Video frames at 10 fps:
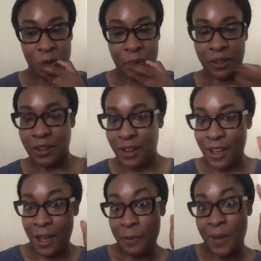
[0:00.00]
that, like,
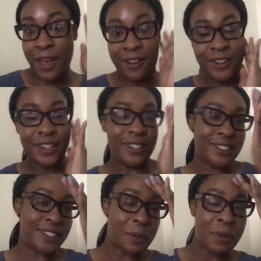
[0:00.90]
I'm Irish,
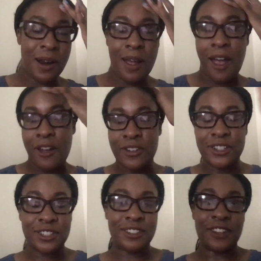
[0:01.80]
I'm part Irish and
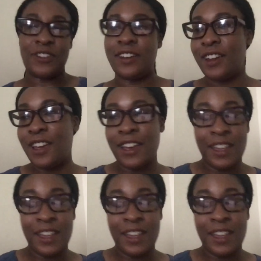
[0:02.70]
stuff like that.